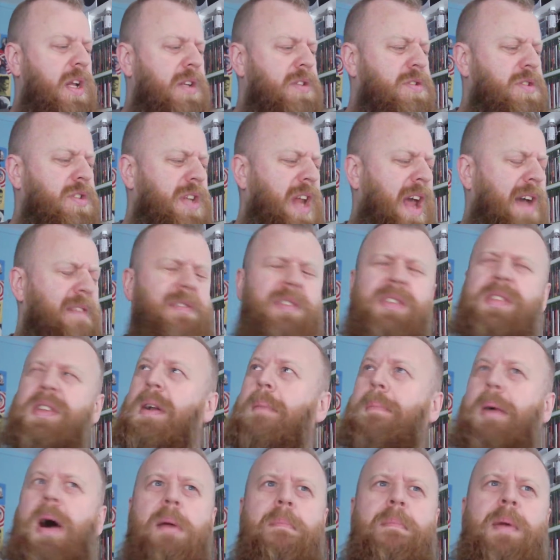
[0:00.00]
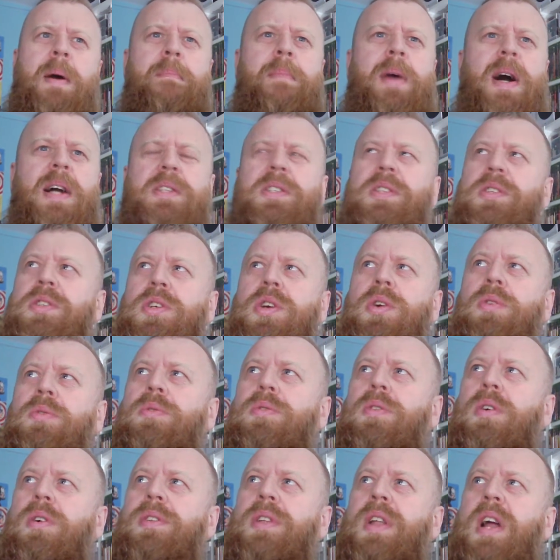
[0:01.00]
Just everything about Mad Max is
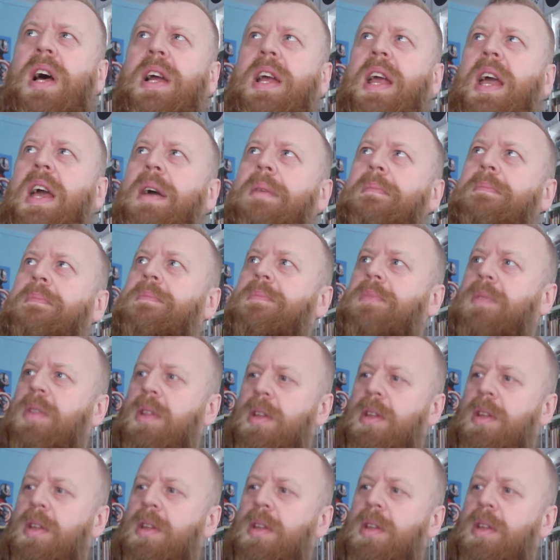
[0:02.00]
cool on that game.